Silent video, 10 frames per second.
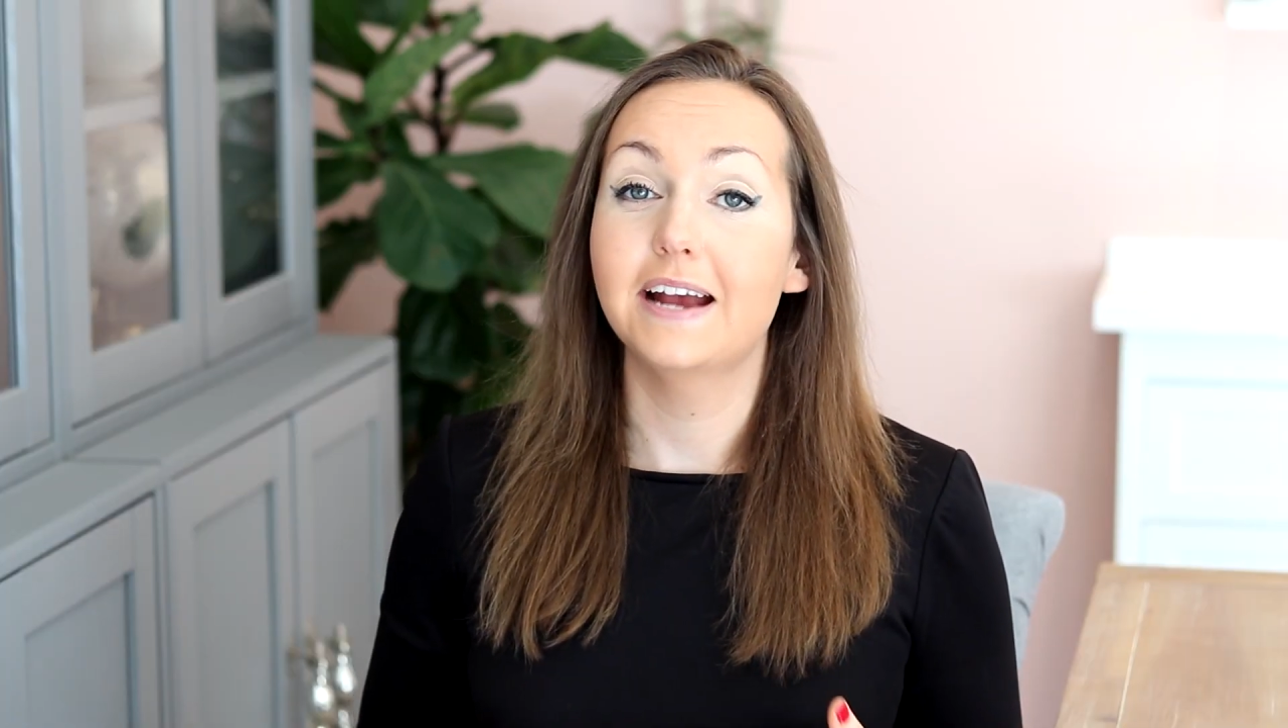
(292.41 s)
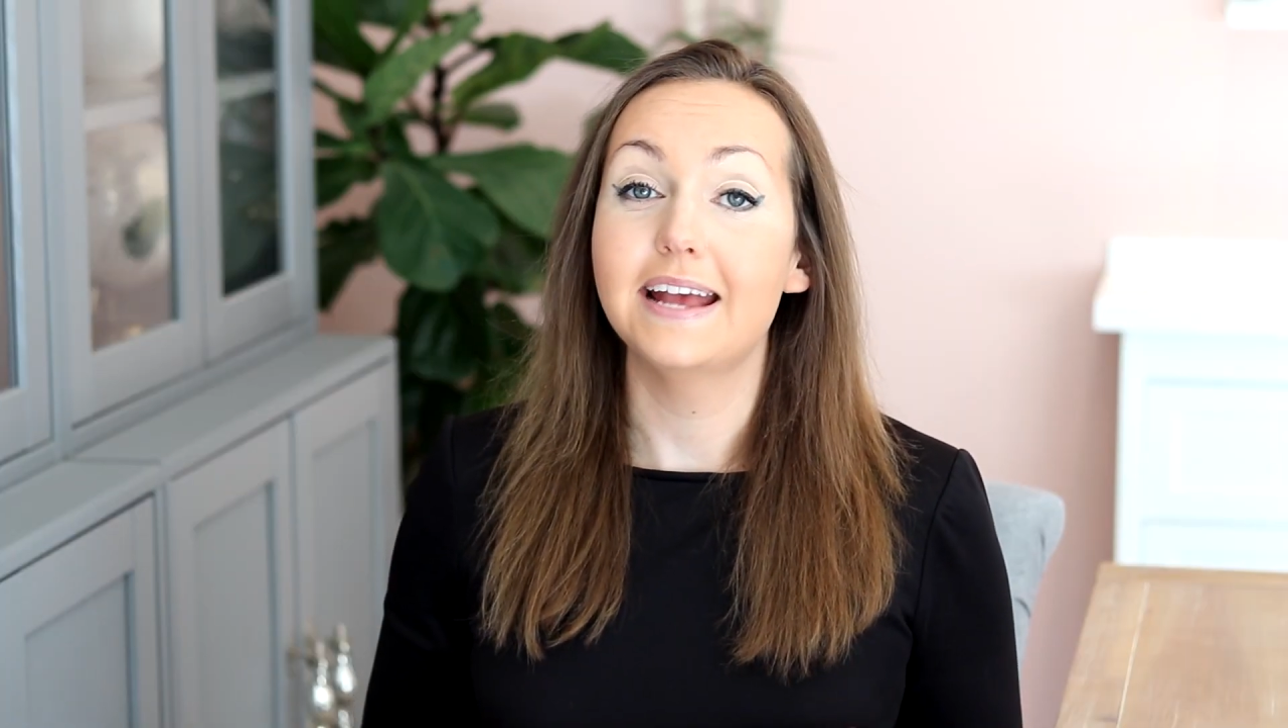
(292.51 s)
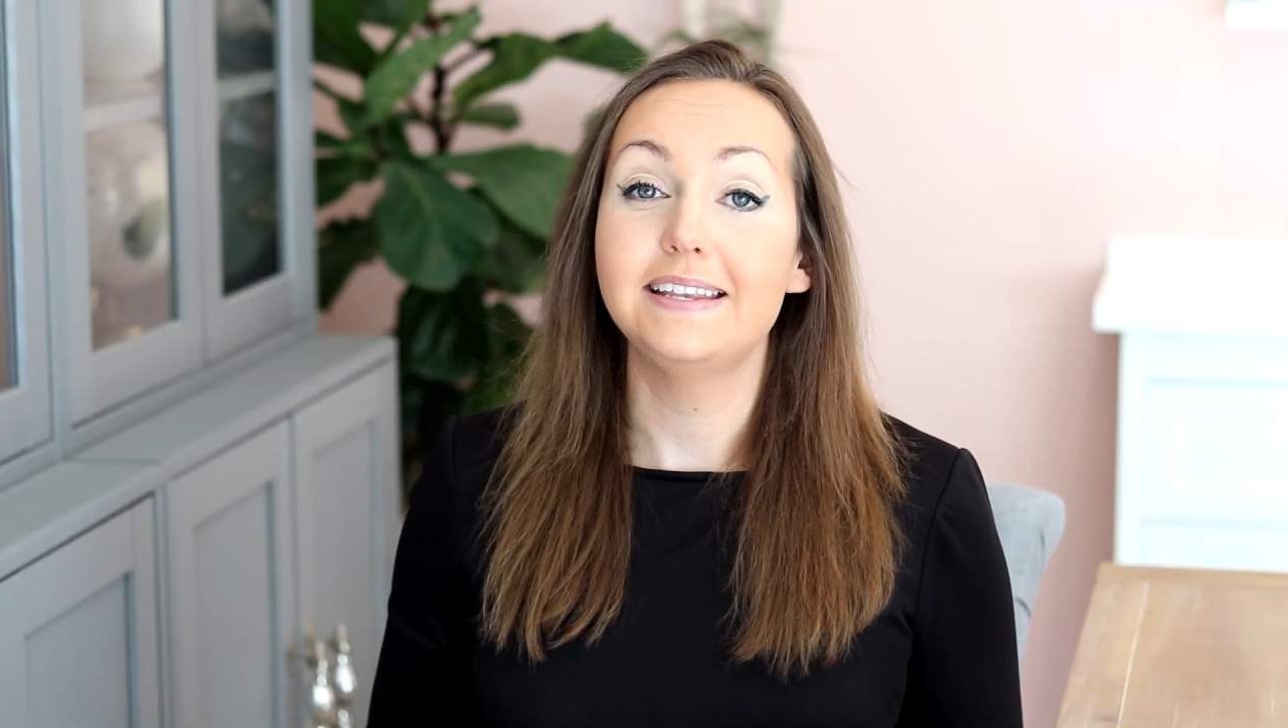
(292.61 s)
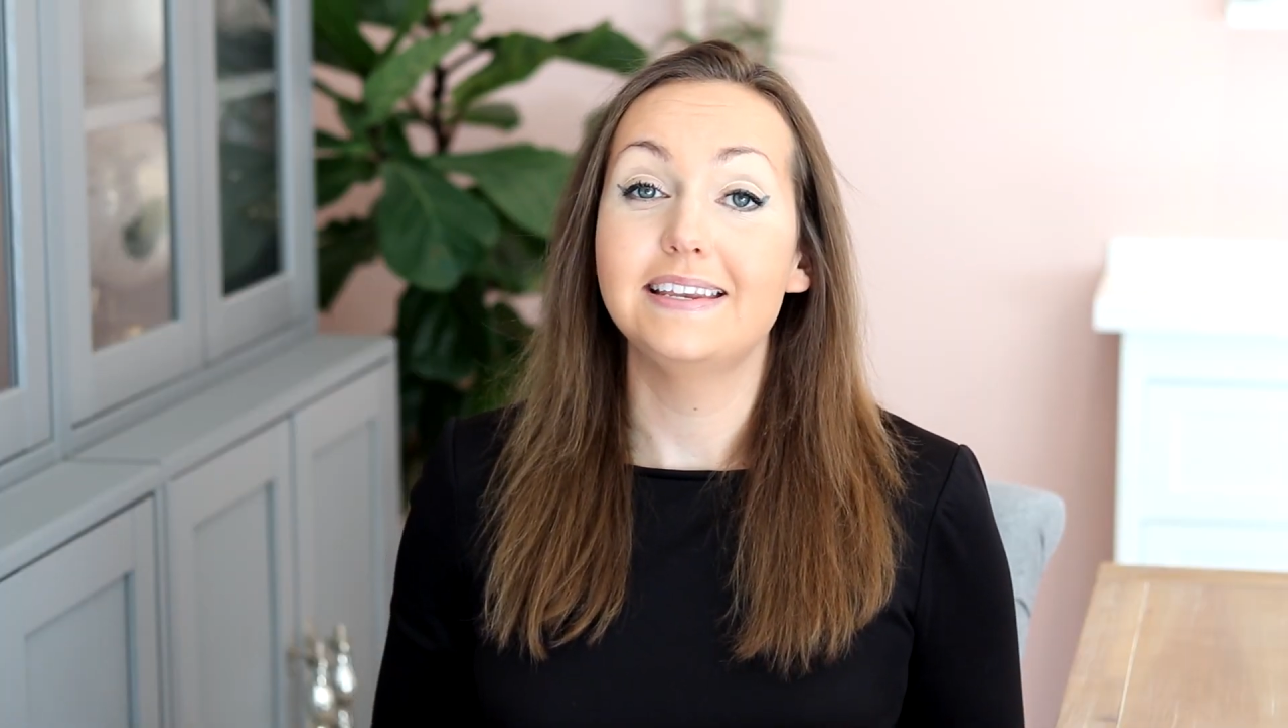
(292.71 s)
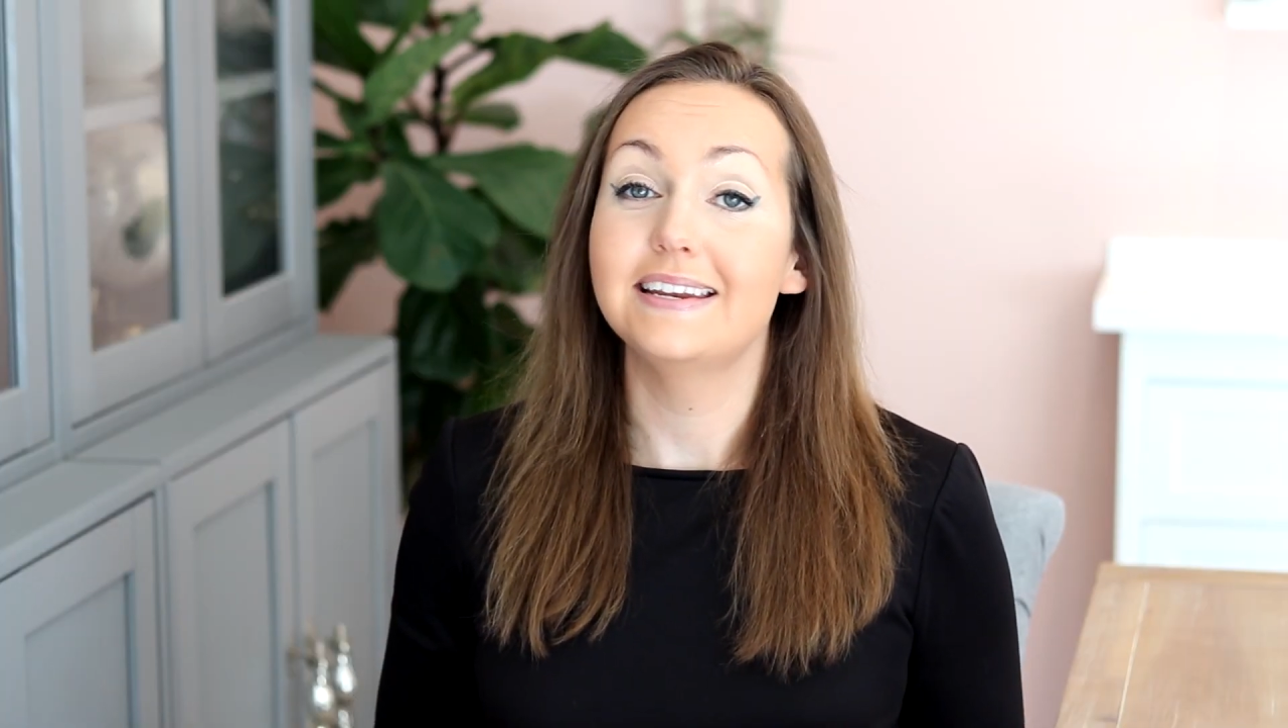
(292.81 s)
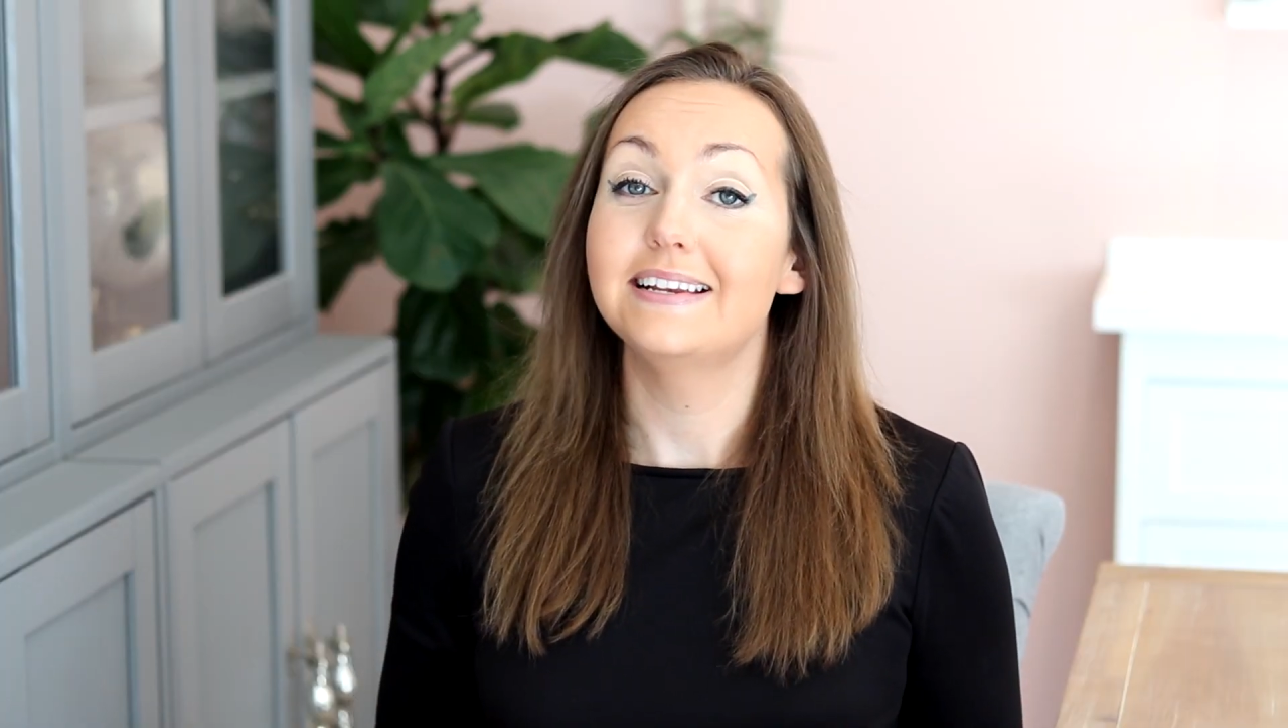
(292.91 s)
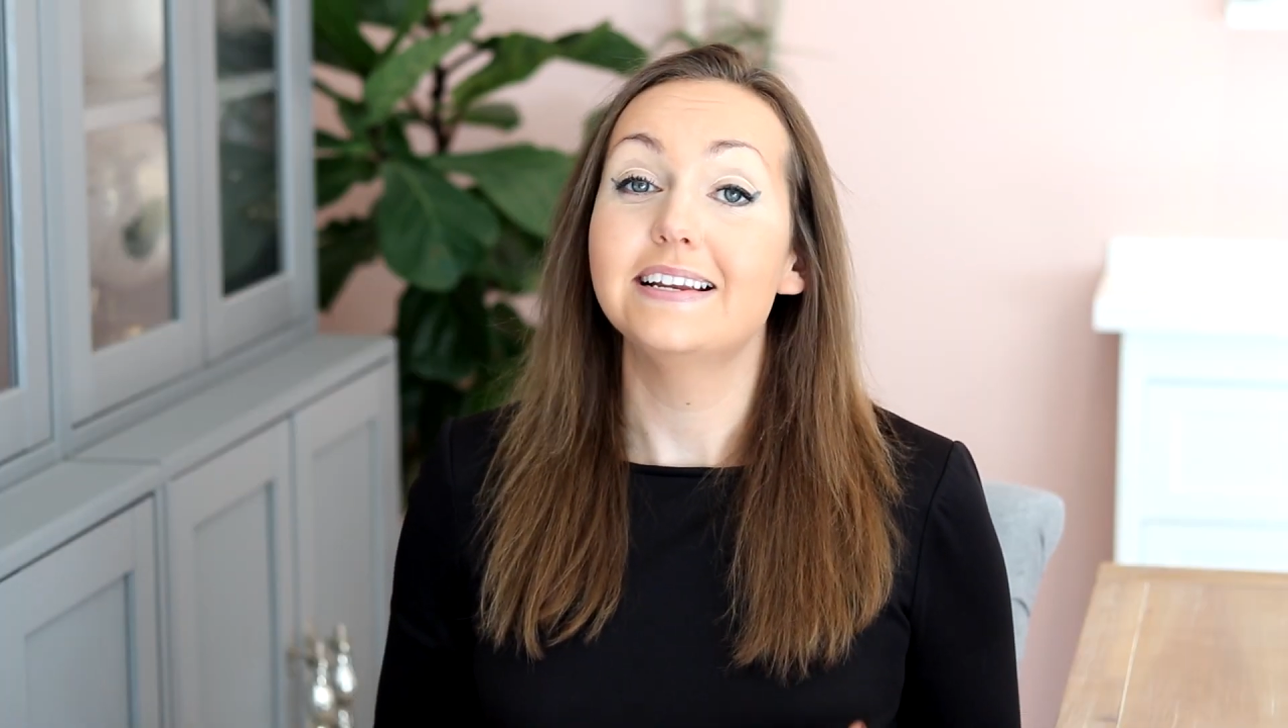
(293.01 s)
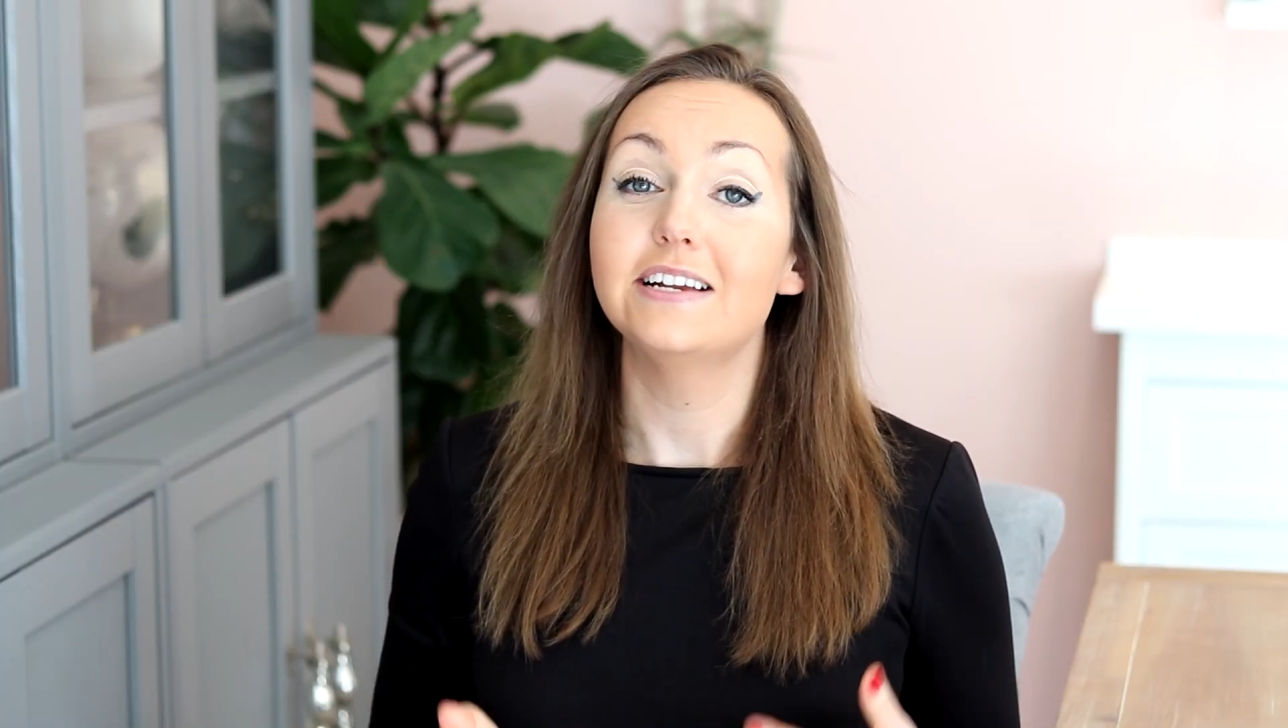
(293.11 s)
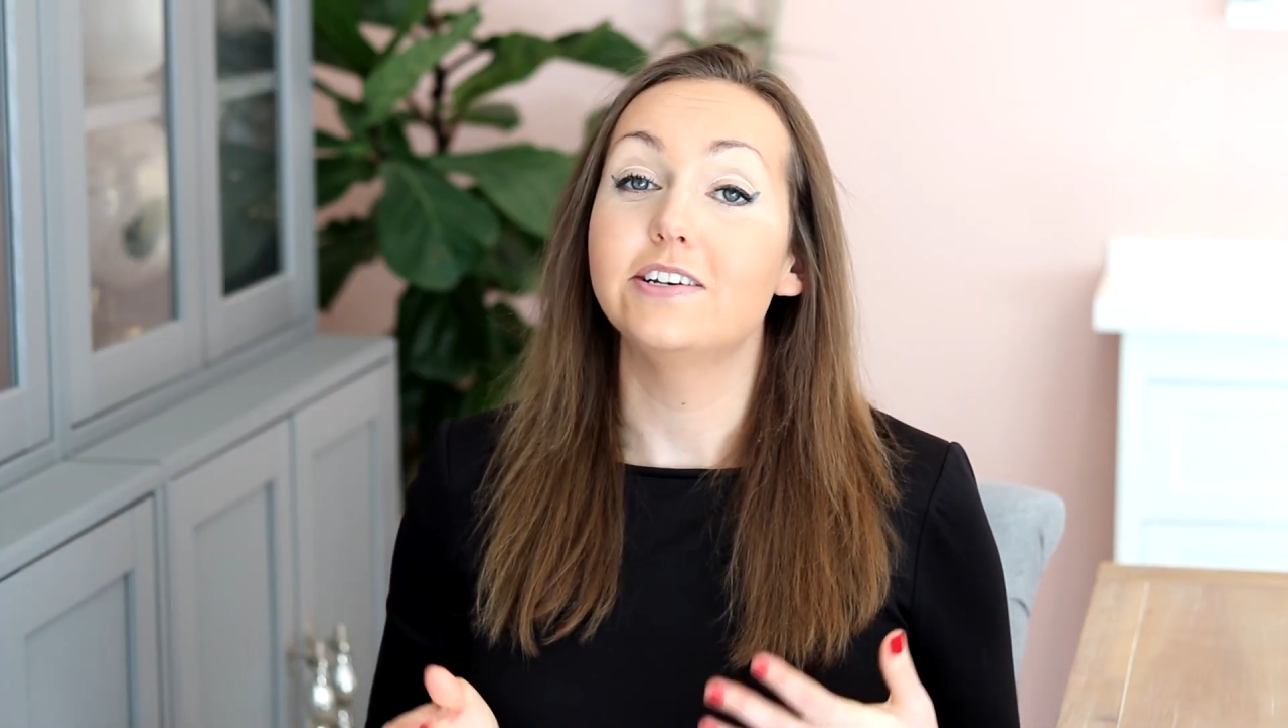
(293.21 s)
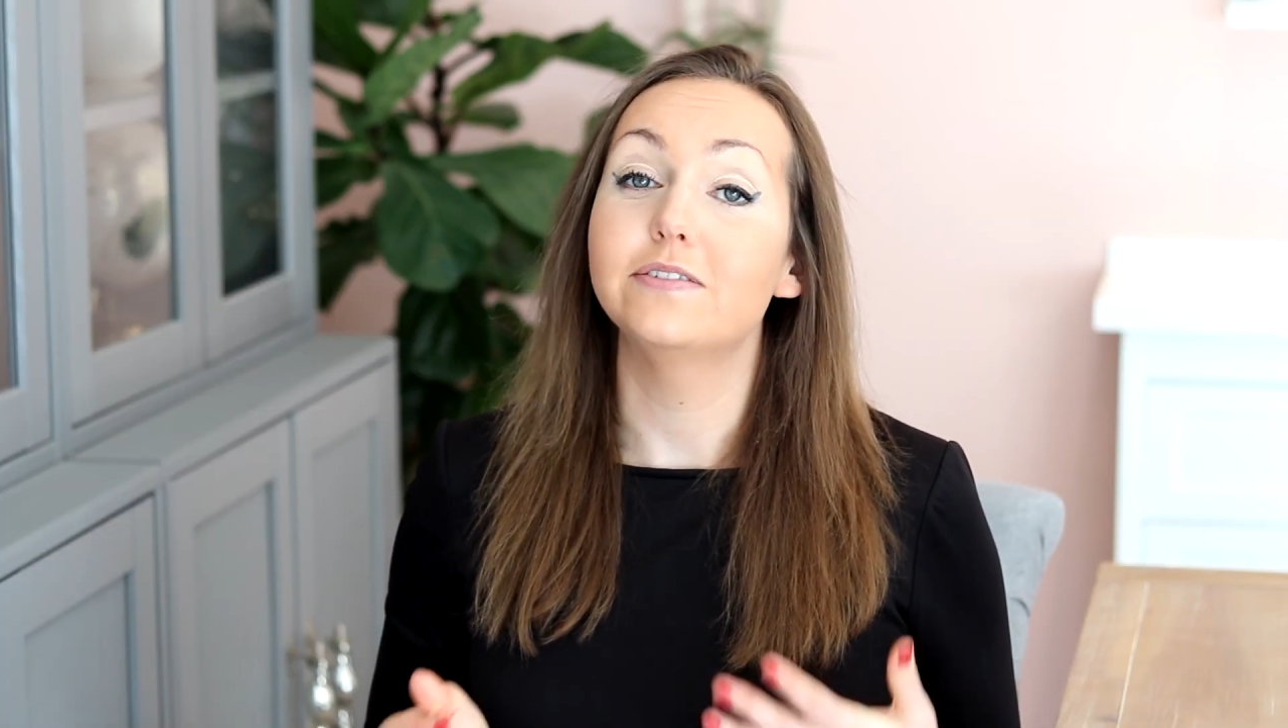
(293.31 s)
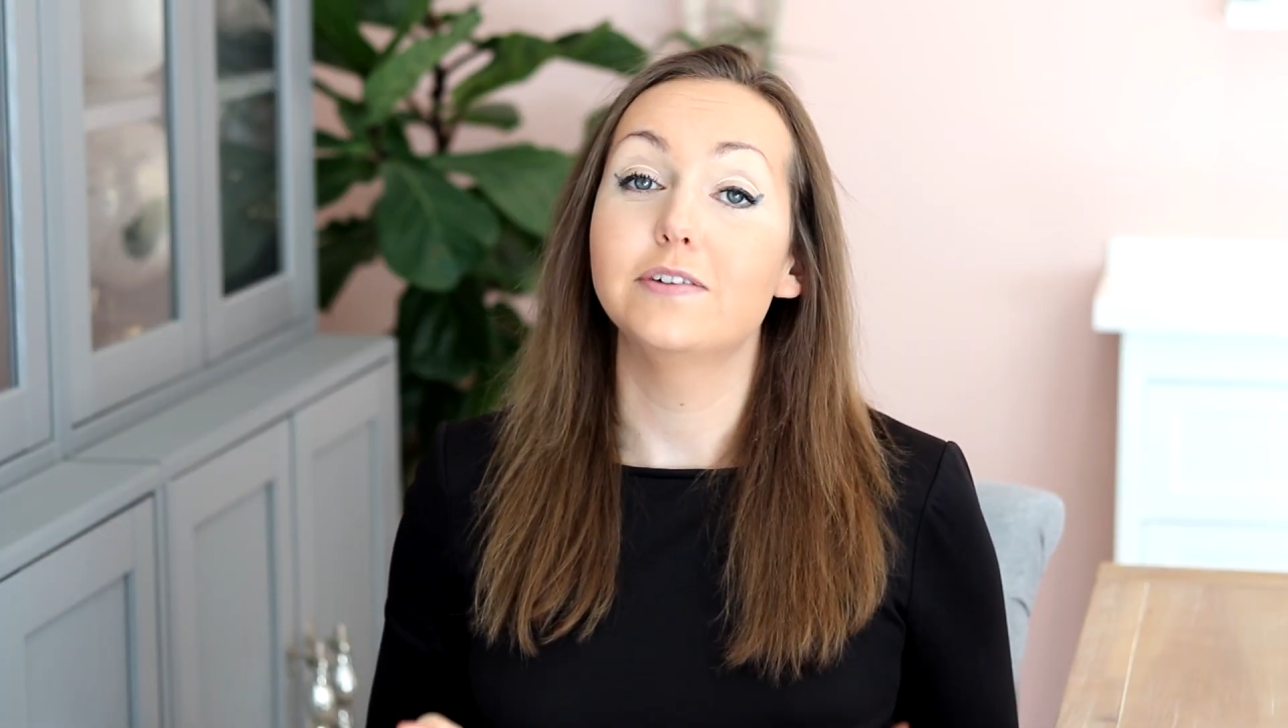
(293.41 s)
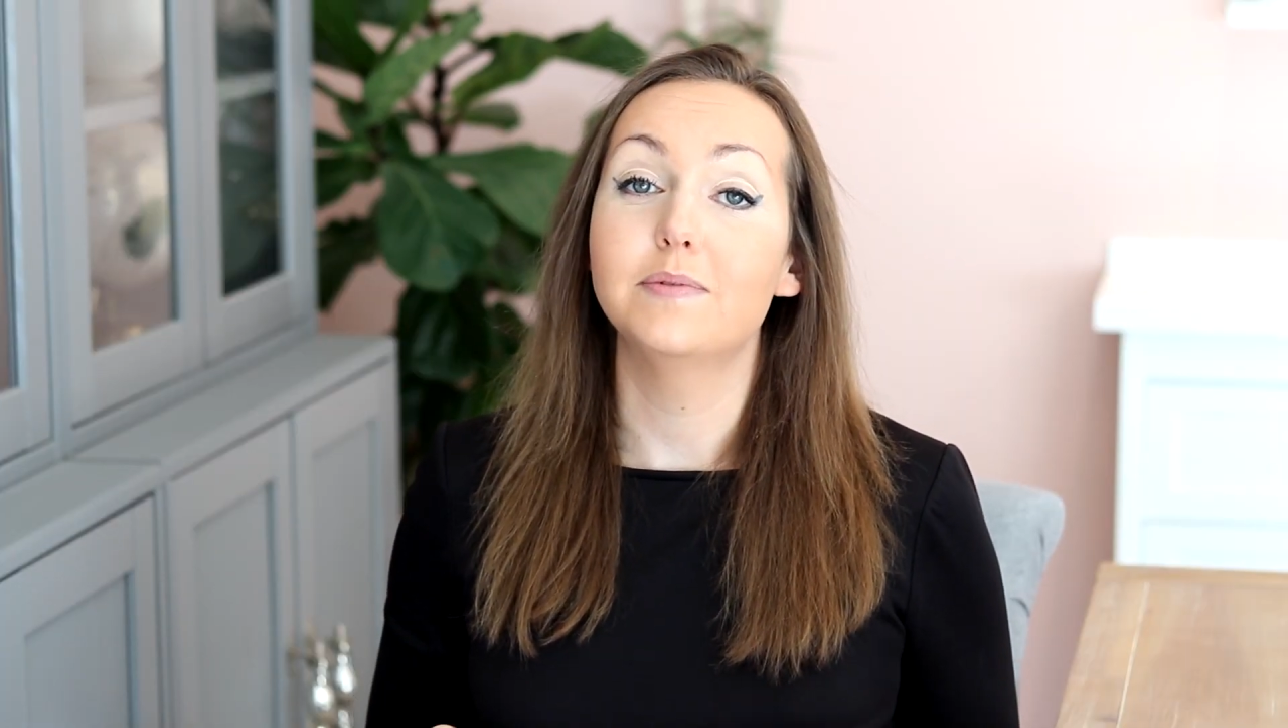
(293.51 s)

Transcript: I didn't touch it for